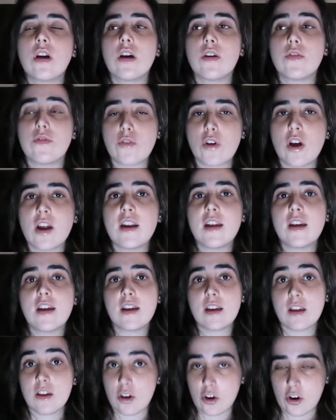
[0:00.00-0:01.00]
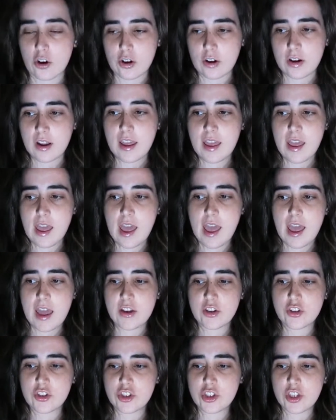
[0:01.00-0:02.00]
Avrana Kern,
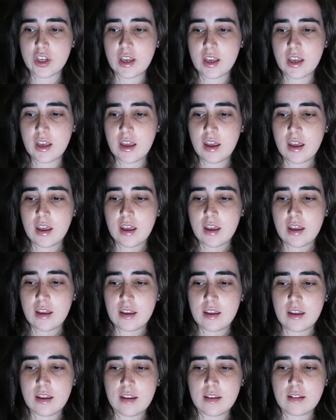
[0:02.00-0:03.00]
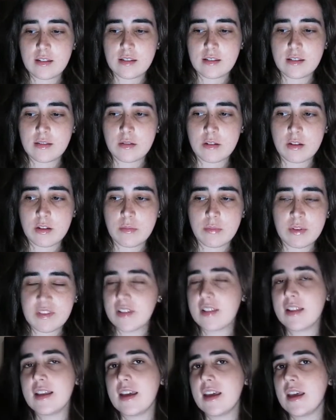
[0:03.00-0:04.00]
and she is
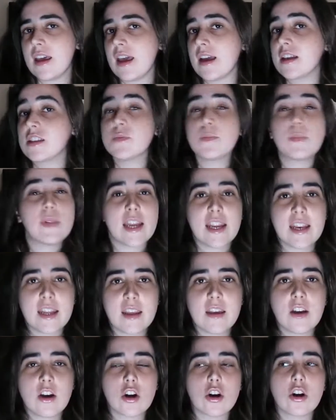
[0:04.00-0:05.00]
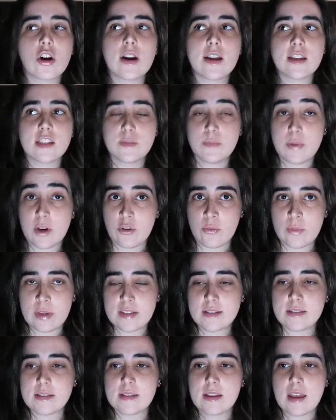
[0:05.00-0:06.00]
basically explaining her
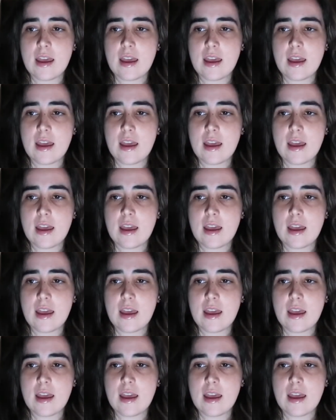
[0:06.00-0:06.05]
experiments.